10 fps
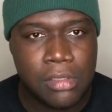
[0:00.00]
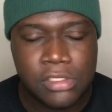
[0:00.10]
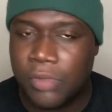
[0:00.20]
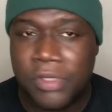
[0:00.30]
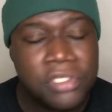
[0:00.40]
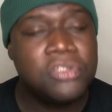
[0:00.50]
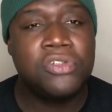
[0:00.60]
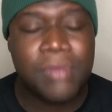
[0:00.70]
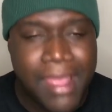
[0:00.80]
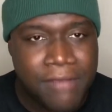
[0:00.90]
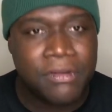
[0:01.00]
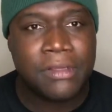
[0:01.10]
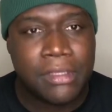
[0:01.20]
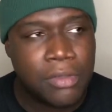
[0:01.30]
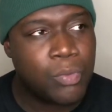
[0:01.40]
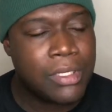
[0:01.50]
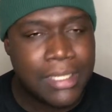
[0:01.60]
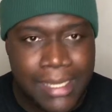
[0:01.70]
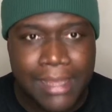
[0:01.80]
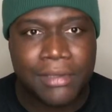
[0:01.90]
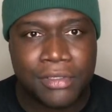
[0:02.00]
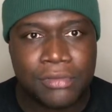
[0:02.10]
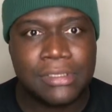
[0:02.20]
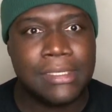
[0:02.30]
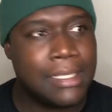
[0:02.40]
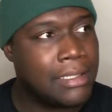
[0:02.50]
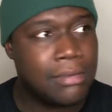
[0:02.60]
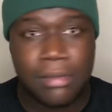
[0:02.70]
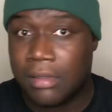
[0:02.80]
So we need to do everything that we can do to get